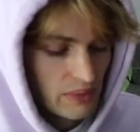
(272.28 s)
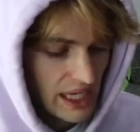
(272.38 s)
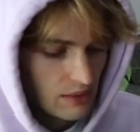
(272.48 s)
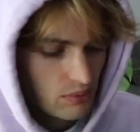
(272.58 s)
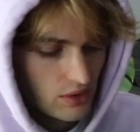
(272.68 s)

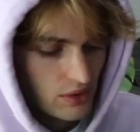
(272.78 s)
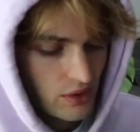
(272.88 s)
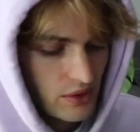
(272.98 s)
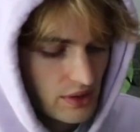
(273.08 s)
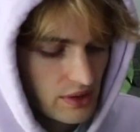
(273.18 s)

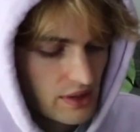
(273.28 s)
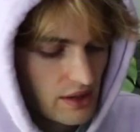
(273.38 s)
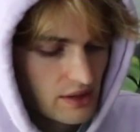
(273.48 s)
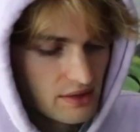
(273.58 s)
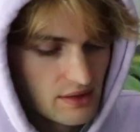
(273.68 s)
paper
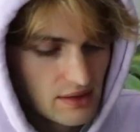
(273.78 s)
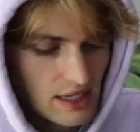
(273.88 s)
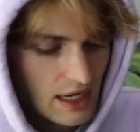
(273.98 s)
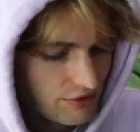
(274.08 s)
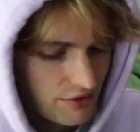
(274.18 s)

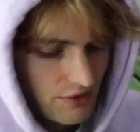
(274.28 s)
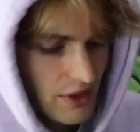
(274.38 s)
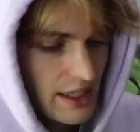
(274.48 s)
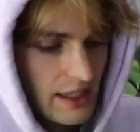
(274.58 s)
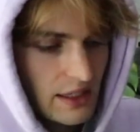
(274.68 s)
stuff
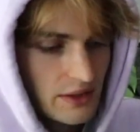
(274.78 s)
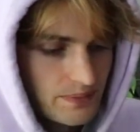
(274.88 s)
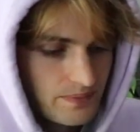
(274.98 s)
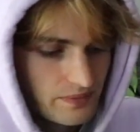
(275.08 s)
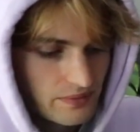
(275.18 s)
right now.
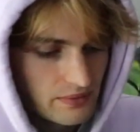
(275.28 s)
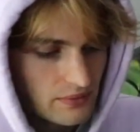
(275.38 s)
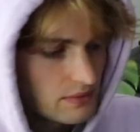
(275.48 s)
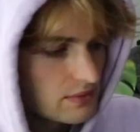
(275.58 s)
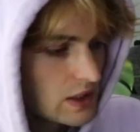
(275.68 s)

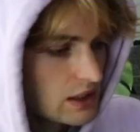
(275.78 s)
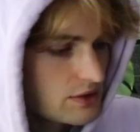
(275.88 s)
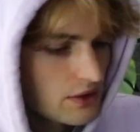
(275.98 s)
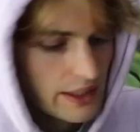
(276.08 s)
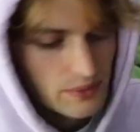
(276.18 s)

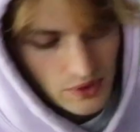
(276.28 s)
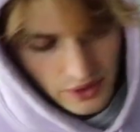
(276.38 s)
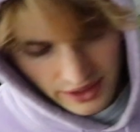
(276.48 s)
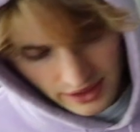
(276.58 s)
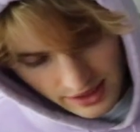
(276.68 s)
So I'm
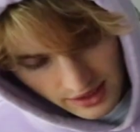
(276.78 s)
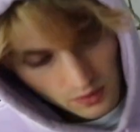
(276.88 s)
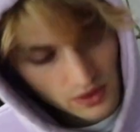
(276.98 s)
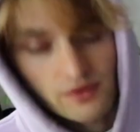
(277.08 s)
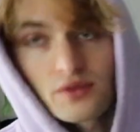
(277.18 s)
doing this
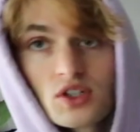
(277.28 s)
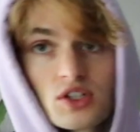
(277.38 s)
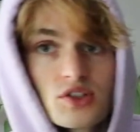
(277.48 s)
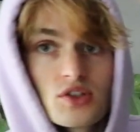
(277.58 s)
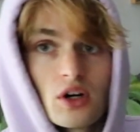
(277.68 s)
with
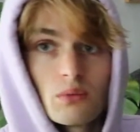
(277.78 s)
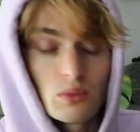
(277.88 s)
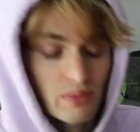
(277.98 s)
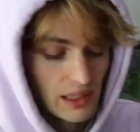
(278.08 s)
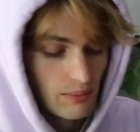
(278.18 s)
just normal
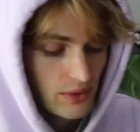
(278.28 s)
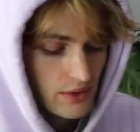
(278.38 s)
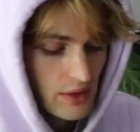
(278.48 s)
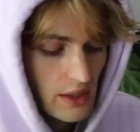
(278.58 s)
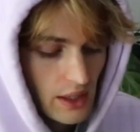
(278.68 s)

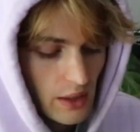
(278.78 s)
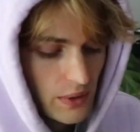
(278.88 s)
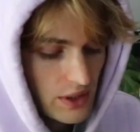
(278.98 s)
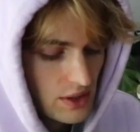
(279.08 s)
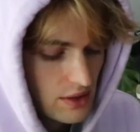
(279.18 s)
paper,
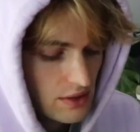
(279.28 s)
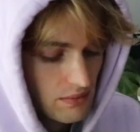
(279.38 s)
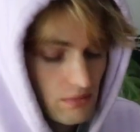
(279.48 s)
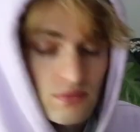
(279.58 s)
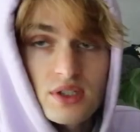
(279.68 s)
which is
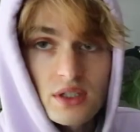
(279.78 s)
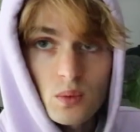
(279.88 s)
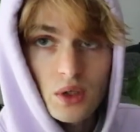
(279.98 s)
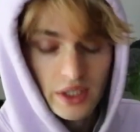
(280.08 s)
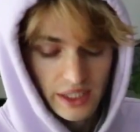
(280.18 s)
still
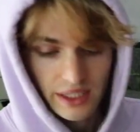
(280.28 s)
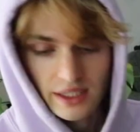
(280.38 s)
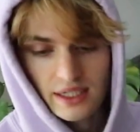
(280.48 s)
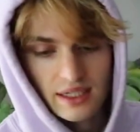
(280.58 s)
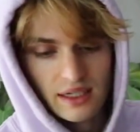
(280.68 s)
working,
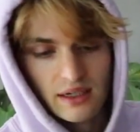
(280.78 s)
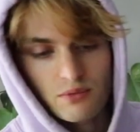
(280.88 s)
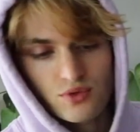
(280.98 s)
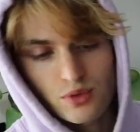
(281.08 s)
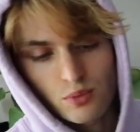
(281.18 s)
and then
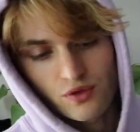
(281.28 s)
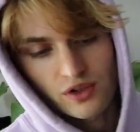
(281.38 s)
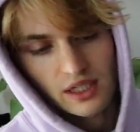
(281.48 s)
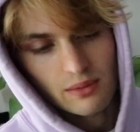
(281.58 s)
I'm removing the